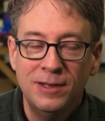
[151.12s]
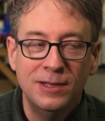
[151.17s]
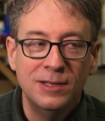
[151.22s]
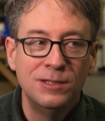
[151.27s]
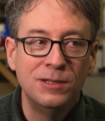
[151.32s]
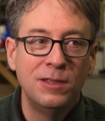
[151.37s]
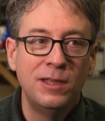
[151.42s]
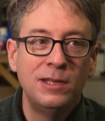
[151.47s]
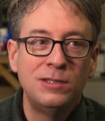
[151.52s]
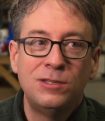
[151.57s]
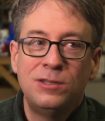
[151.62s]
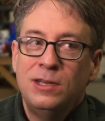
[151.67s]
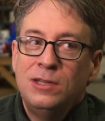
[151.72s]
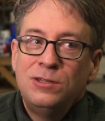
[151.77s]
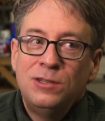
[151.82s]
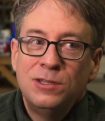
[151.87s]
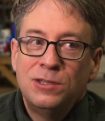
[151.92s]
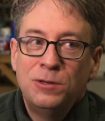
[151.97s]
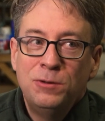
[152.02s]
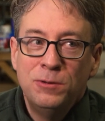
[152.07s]
So that's, it's
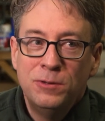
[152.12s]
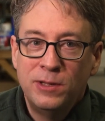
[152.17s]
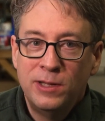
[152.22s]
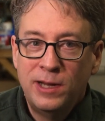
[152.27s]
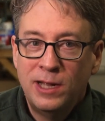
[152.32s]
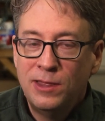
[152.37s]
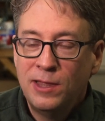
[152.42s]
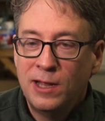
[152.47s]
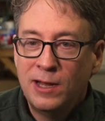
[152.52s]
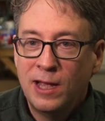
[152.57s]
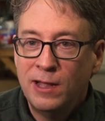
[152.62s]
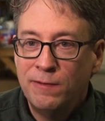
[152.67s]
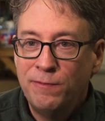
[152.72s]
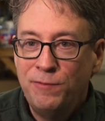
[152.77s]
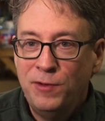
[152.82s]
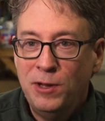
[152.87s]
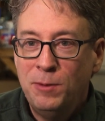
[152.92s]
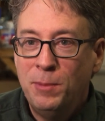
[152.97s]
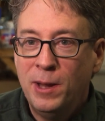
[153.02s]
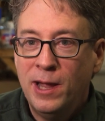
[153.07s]
just cool to get that kind of
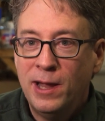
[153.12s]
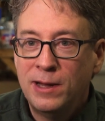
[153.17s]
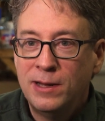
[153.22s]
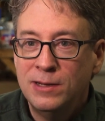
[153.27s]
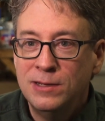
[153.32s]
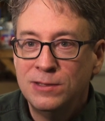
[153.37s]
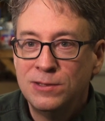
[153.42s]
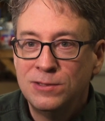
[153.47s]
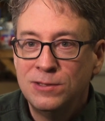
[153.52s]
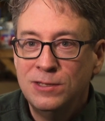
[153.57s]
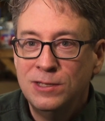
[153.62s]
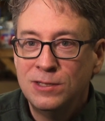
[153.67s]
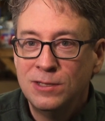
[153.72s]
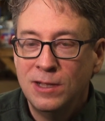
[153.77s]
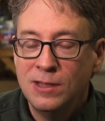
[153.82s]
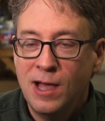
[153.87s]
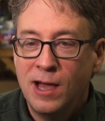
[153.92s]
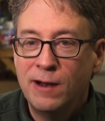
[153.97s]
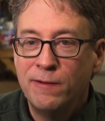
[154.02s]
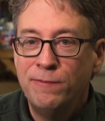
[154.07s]
feedback and it's, it's a
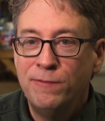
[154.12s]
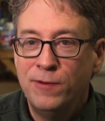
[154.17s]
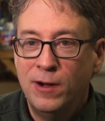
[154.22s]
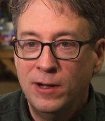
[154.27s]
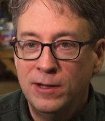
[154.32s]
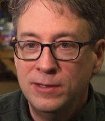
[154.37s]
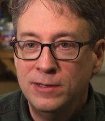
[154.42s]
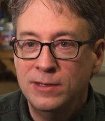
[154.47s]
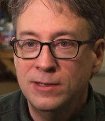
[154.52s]
lot of fun